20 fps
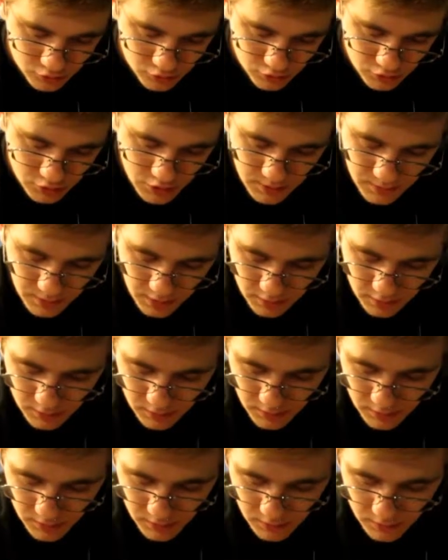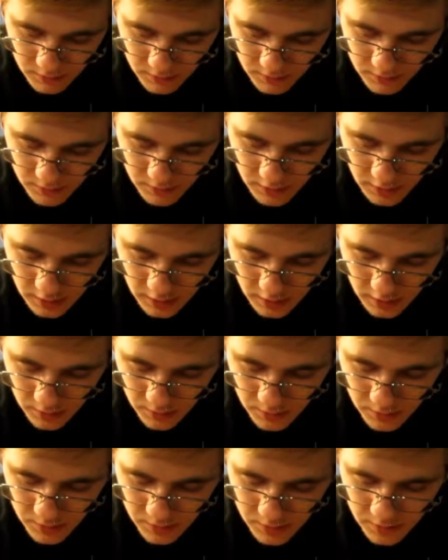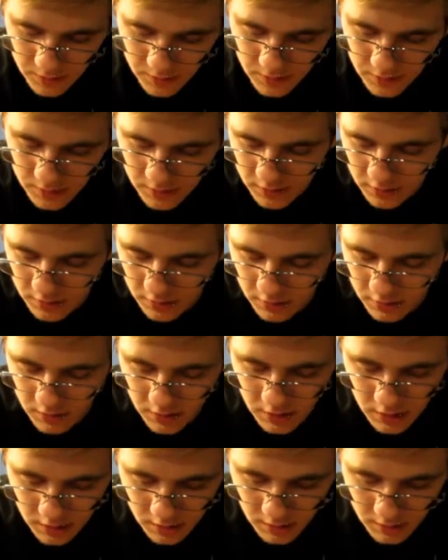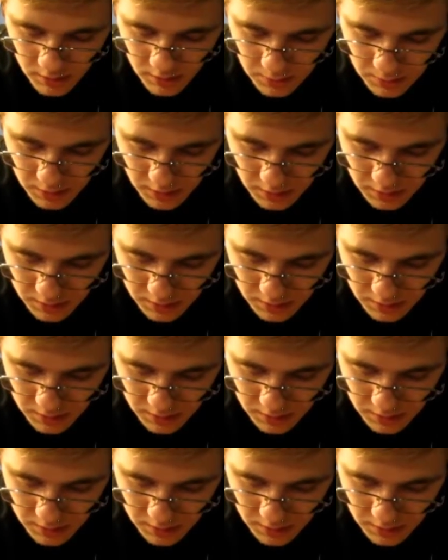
G-Fest video. No, I had it another way.